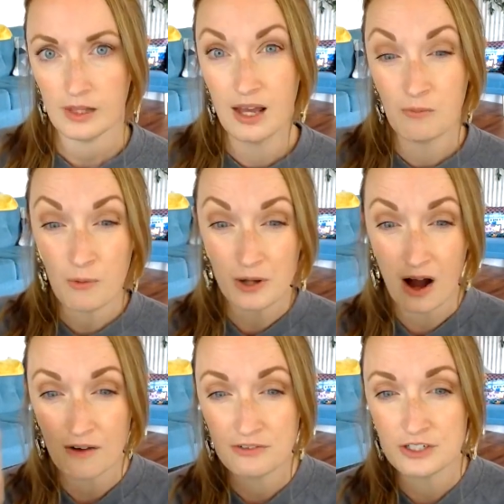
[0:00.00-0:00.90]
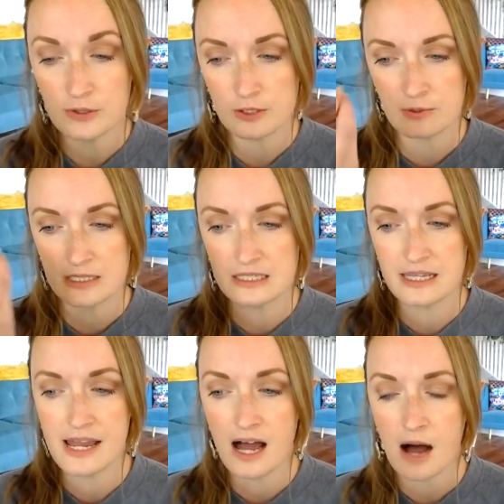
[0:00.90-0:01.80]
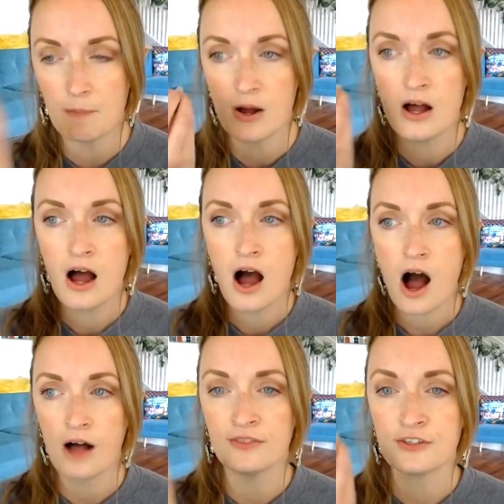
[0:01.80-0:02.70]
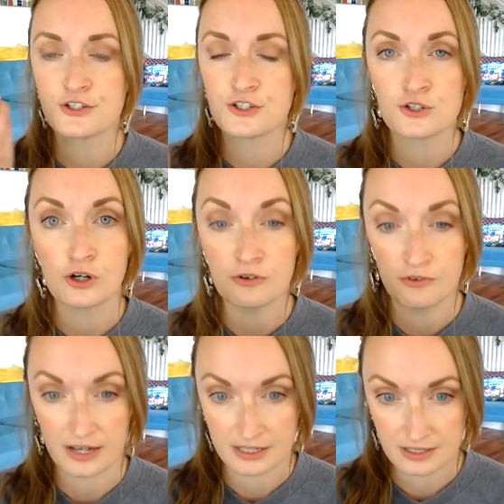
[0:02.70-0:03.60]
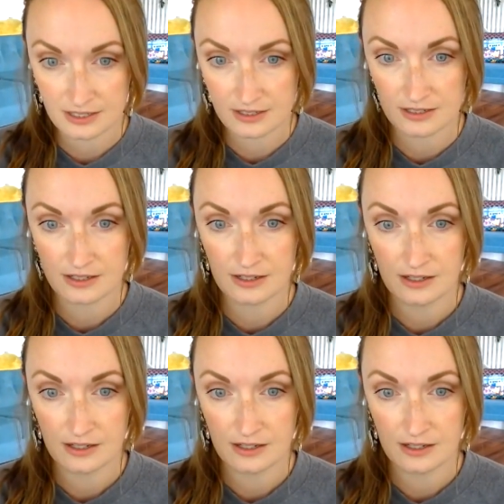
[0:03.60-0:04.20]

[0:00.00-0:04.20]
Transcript: And what we often do is we stay up on the surface